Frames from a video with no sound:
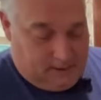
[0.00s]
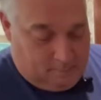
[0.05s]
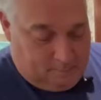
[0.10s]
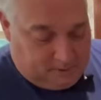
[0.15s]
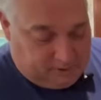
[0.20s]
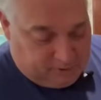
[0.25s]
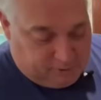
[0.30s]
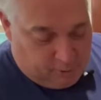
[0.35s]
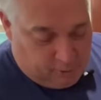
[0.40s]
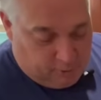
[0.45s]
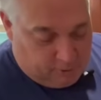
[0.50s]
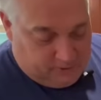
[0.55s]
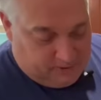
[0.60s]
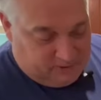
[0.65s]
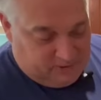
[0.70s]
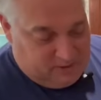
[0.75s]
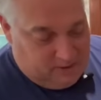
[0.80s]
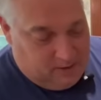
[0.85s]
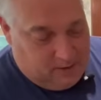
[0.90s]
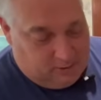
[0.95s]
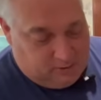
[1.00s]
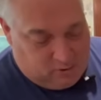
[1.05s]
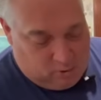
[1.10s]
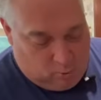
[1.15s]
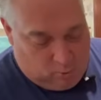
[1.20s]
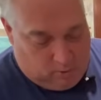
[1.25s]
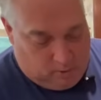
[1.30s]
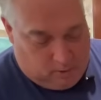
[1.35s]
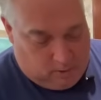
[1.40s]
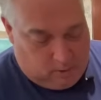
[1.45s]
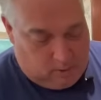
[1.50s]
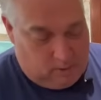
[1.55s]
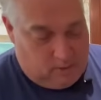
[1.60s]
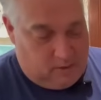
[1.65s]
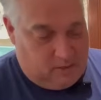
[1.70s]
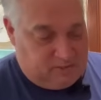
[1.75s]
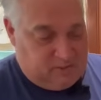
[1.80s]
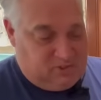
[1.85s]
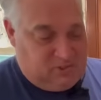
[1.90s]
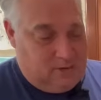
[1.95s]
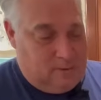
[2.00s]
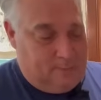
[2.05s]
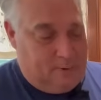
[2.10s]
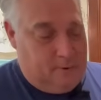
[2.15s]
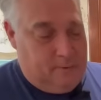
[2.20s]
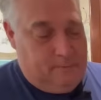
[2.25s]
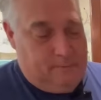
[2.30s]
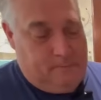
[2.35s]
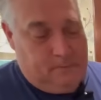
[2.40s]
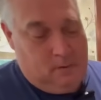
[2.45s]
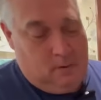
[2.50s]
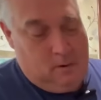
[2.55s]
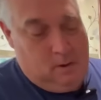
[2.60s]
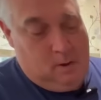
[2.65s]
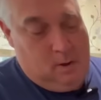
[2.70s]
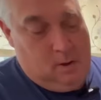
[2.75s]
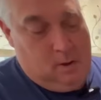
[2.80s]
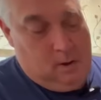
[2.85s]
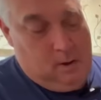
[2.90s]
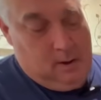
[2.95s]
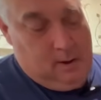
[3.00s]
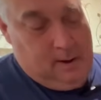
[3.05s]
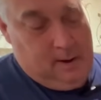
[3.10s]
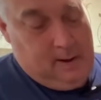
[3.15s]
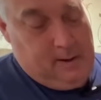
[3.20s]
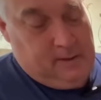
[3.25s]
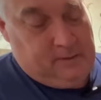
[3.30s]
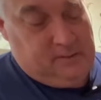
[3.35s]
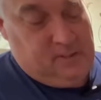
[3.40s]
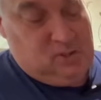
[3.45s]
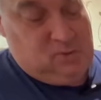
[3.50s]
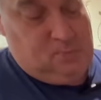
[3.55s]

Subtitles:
going to turn this down to a simmer. And at this